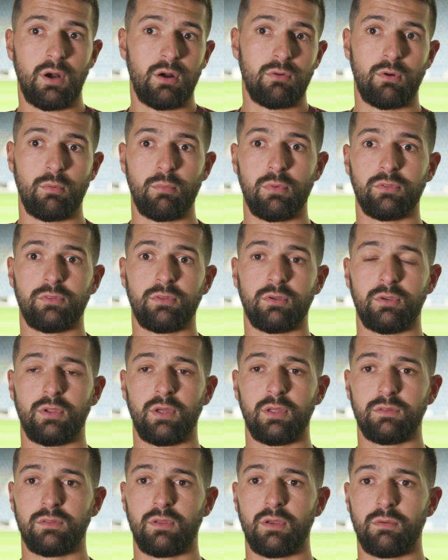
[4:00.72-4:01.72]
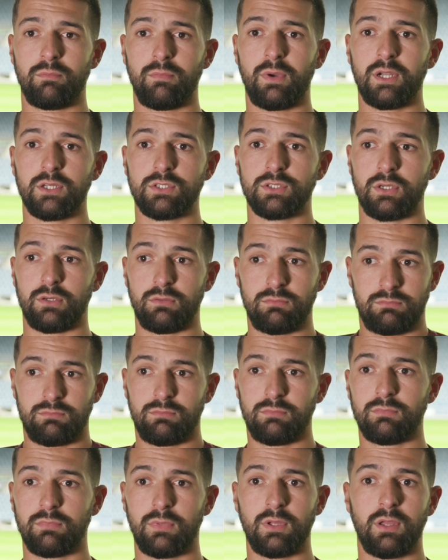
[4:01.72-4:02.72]
Mark Robertson as a manager,
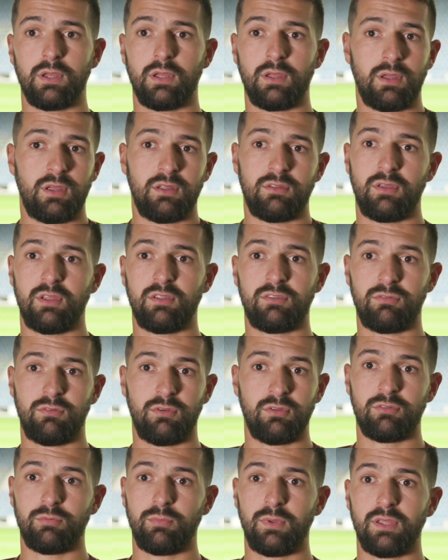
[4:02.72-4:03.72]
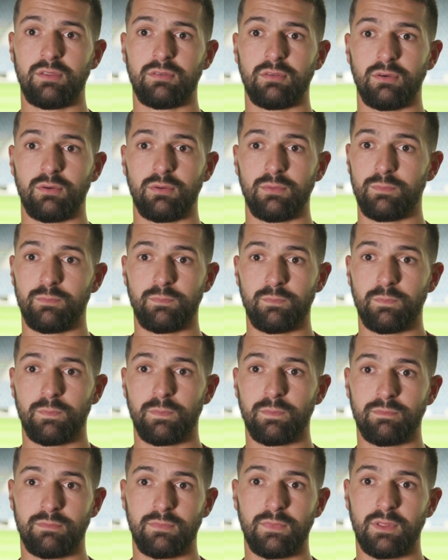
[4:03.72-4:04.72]
it suits me. So
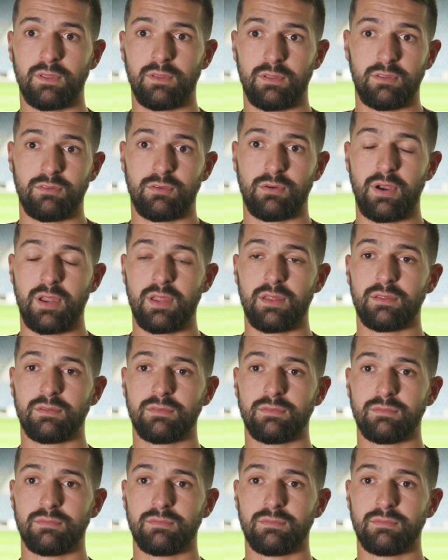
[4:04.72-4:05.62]
it's great.